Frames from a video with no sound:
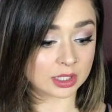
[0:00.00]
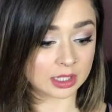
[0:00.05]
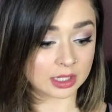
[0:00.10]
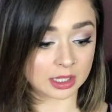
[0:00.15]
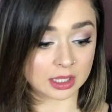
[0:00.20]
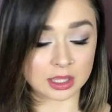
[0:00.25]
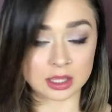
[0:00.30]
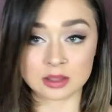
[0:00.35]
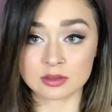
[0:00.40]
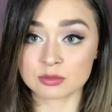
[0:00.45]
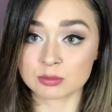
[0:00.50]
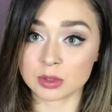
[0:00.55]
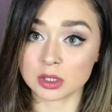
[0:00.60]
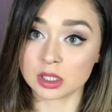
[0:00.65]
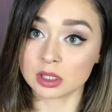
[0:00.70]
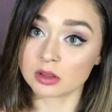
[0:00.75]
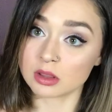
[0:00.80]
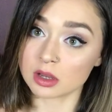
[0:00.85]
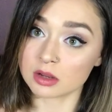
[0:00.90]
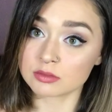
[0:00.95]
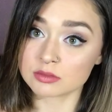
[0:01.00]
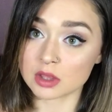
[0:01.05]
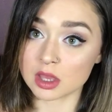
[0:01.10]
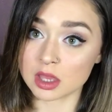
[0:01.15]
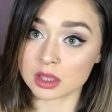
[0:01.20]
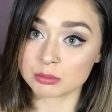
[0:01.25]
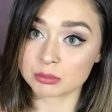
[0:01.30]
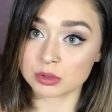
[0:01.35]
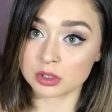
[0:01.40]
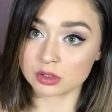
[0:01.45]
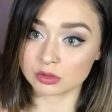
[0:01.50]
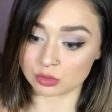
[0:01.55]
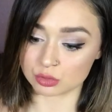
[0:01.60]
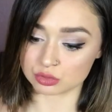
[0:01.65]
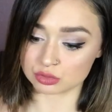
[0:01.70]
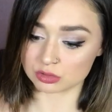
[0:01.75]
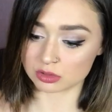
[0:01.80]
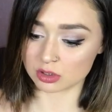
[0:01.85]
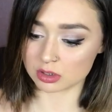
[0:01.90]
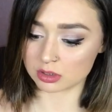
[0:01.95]
and I hate spending a lot of time putting
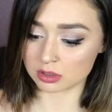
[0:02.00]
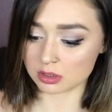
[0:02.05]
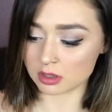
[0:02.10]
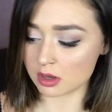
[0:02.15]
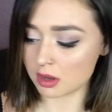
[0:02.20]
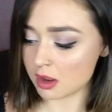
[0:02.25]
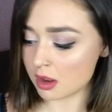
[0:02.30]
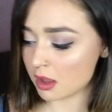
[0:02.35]
lotion on.